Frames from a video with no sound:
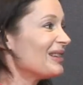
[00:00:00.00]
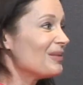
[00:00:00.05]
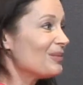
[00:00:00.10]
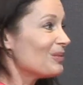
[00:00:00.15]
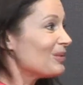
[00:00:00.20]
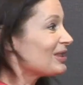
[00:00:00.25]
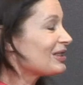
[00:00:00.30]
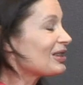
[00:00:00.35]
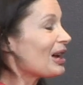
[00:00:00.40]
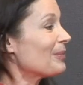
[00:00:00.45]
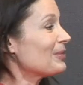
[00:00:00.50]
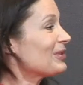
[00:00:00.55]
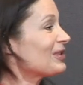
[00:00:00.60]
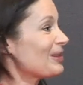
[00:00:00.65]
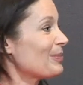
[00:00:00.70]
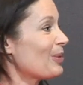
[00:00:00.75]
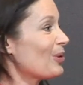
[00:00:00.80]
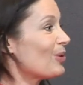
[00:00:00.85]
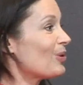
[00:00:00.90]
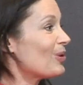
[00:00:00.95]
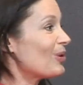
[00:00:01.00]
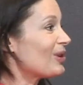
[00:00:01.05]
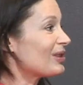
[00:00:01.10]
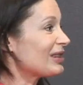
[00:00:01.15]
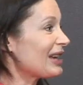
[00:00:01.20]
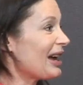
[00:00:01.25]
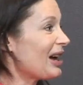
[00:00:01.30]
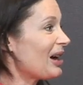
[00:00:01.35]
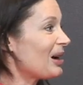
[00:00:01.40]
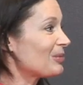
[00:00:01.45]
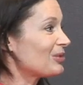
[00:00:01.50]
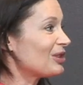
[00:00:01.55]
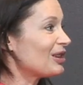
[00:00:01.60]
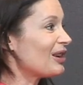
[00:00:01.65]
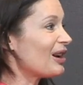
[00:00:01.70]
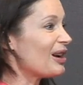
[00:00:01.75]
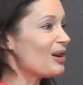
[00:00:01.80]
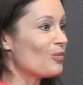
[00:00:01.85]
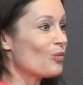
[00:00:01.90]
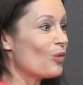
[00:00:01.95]
some support to help to
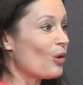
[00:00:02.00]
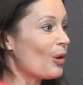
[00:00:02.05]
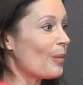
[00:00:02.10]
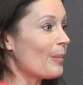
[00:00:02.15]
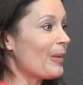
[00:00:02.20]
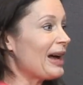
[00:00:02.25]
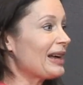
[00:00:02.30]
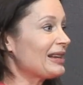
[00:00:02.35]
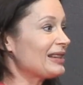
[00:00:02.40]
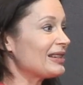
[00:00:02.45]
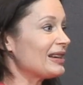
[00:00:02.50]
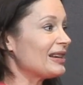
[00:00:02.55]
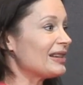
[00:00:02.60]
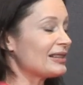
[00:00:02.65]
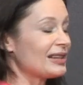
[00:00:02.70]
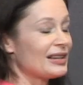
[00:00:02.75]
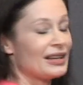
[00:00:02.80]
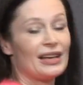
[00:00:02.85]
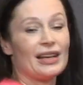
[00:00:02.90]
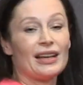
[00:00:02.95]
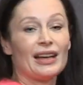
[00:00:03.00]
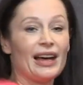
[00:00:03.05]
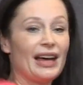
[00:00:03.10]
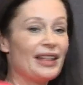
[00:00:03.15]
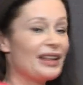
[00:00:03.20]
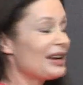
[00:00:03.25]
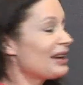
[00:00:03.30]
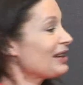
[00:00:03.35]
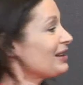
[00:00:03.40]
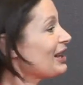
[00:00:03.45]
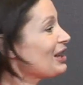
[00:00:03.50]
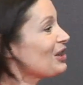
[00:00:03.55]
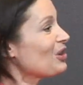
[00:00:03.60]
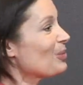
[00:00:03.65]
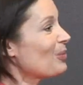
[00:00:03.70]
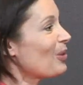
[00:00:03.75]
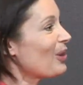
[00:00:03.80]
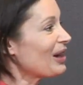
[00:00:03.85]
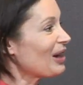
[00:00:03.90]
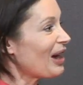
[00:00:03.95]
know what matters. And then I think your
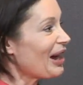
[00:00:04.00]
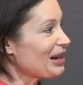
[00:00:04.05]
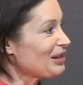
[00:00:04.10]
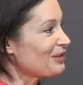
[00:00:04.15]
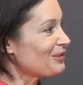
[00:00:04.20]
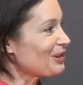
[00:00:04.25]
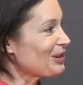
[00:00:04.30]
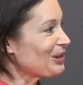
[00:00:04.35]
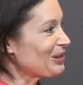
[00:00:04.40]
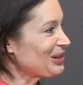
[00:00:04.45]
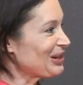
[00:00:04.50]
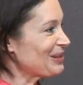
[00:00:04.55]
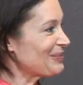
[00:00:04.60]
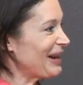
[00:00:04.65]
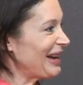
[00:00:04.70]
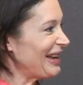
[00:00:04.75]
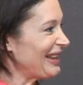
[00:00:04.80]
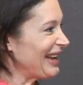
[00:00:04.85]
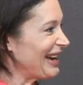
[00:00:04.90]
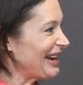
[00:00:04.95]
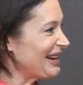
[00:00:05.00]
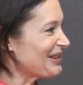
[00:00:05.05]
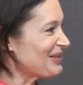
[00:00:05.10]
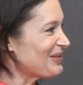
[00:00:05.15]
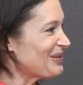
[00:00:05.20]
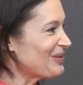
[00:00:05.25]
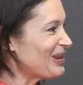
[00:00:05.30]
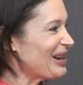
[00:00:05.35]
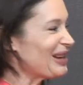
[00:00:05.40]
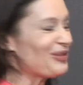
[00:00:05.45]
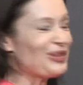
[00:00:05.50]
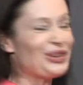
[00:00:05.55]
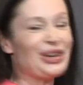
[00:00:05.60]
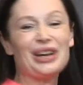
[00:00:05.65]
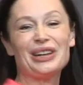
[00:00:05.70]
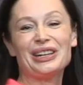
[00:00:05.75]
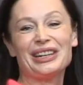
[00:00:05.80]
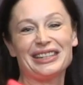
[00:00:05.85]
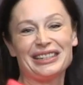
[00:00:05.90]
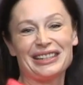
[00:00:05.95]
point, I'd forgotten about that, where
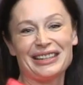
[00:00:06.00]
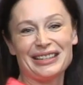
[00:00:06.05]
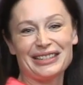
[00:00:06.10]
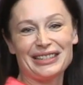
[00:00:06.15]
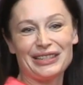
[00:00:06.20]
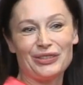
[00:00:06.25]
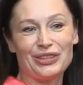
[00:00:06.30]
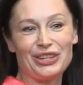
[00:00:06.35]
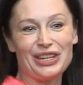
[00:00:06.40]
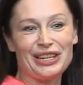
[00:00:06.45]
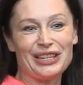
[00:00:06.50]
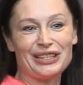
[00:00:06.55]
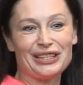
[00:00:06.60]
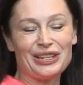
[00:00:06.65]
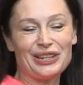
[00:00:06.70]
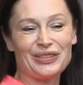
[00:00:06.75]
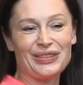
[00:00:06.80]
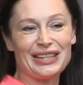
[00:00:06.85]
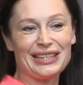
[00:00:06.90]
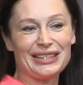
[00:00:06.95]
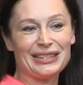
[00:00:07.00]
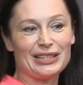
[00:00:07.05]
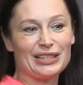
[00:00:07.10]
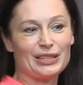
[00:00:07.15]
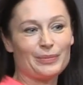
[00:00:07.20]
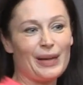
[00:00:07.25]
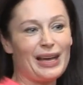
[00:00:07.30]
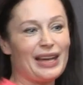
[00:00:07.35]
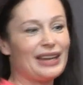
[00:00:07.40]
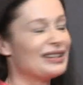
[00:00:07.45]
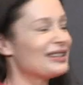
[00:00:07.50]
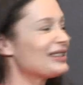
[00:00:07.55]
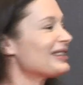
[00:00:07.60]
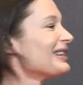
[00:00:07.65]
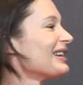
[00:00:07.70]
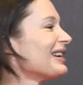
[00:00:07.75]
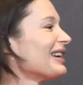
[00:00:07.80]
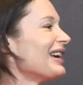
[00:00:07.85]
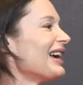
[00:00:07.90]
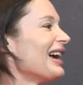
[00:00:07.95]
Fiona had asked if she could increase her spend.
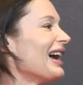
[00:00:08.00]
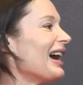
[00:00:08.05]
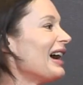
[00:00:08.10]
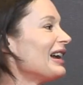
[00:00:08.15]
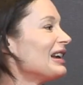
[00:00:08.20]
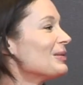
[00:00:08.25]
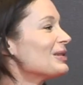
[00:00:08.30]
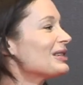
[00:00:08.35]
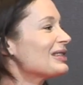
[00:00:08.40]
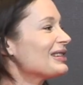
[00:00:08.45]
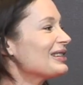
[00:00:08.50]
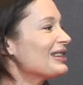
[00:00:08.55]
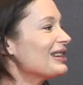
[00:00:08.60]
And it was